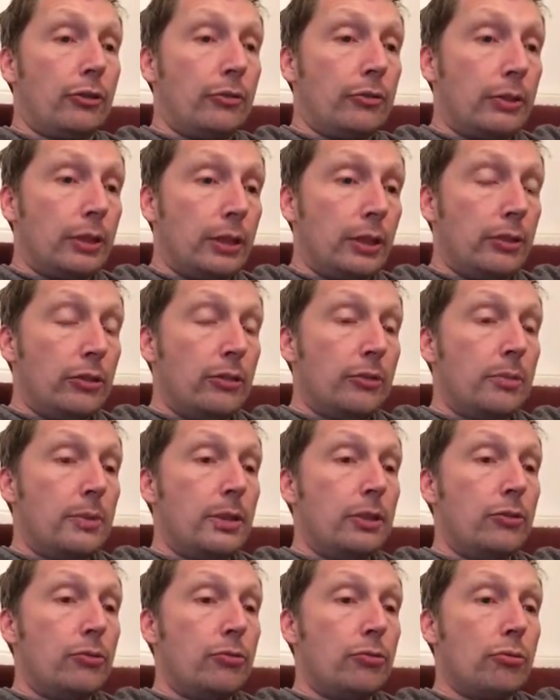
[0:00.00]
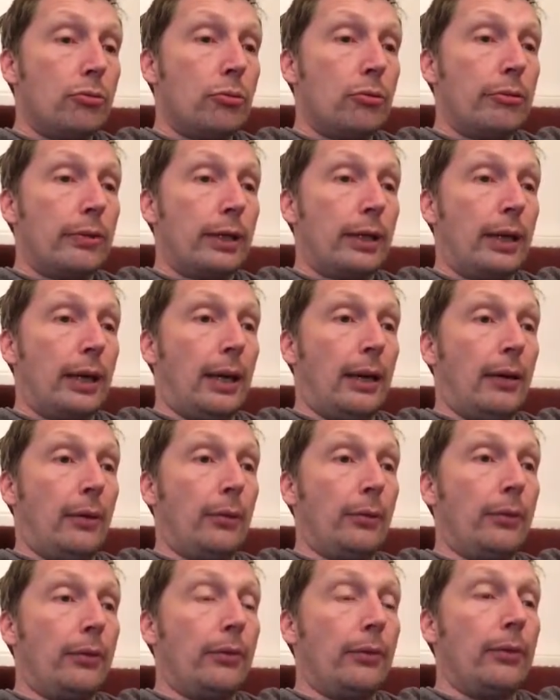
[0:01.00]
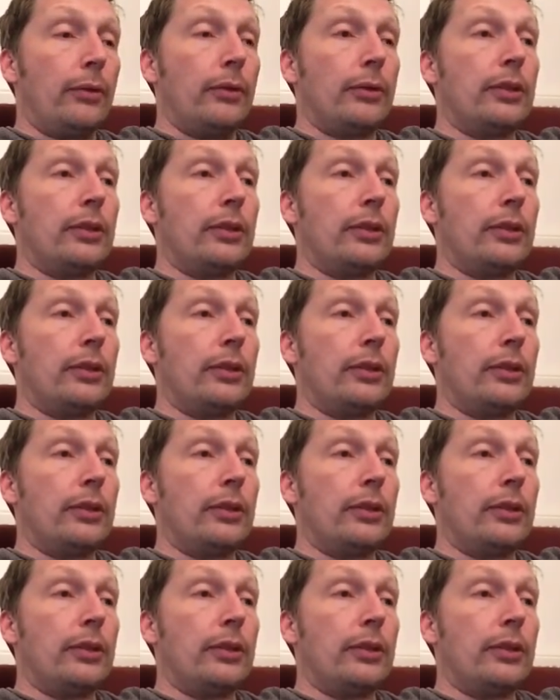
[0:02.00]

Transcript: you need to be drawing out